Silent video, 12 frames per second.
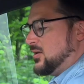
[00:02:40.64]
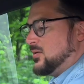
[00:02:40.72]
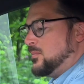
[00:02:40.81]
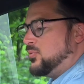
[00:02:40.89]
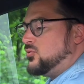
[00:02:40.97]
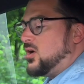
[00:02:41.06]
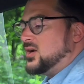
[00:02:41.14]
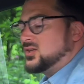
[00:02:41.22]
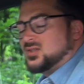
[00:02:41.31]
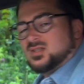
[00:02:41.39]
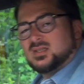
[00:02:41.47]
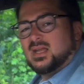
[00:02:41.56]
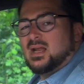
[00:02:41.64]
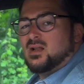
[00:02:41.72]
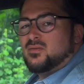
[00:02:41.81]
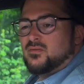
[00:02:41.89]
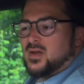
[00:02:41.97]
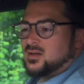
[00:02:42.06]
brushed steel
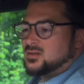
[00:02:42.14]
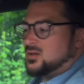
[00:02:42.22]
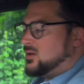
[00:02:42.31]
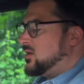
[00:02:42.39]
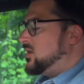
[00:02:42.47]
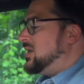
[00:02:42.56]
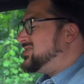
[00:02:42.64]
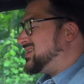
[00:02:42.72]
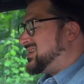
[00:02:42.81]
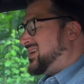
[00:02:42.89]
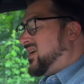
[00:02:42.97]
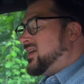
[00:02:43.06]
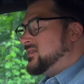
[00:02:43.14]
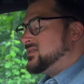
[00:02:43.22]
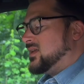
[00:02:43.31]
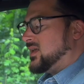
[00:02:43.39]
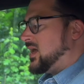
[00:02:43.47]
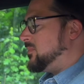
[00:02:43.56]
effect. It just lightens
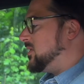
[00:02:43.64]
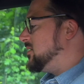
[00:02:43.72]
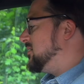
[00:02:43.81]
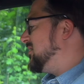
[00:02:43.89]
the cabin